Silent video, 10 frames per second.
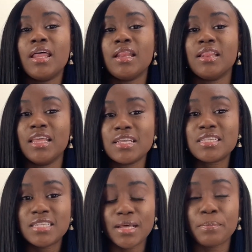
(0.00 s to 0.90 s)

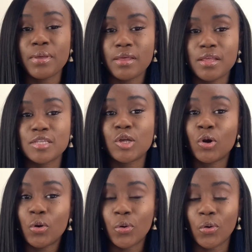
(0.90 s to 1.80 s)
This tip is
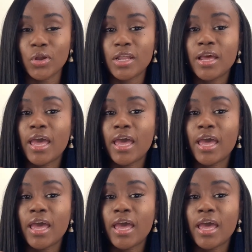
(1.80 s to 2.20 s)
called